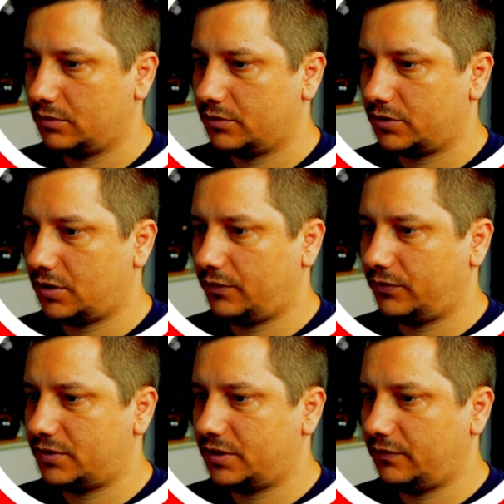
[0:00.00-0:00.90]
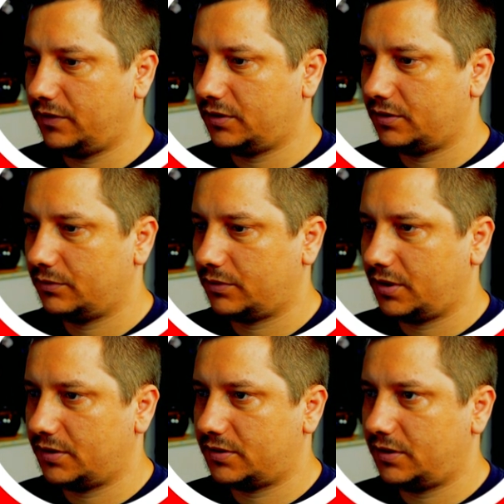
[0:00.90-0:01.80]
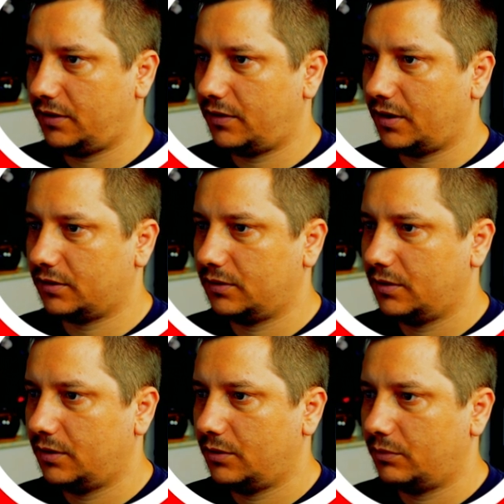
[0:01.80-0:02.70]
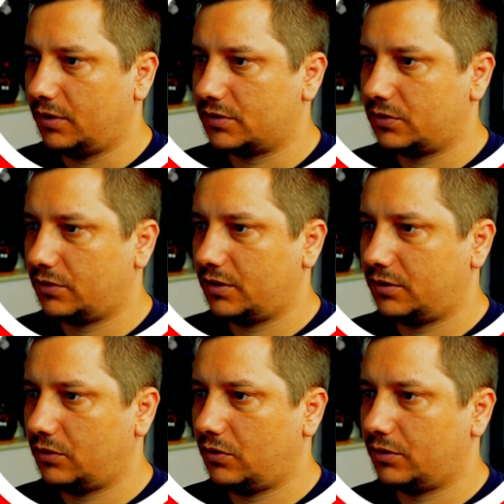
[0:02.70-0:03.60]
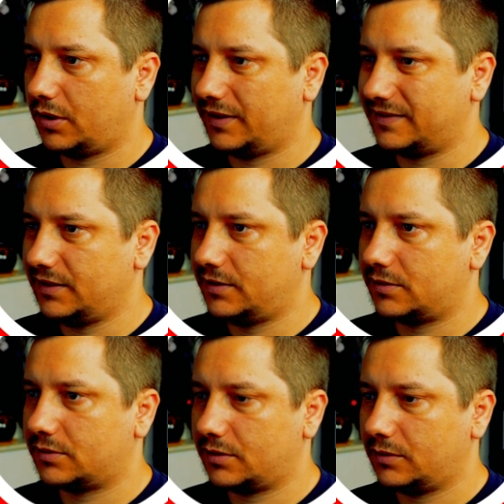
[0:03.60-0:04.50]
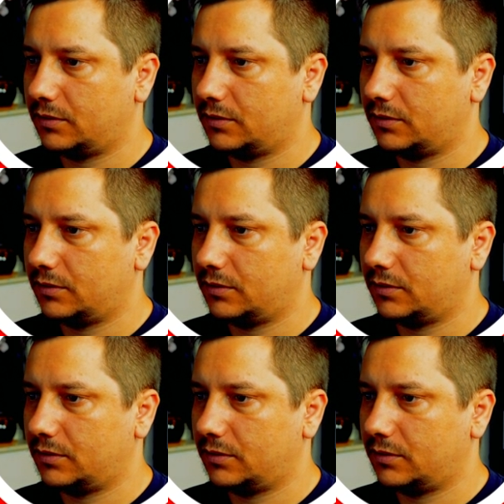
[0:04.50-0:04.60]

So now if we save it, we can see that, well, slogan no longer exists,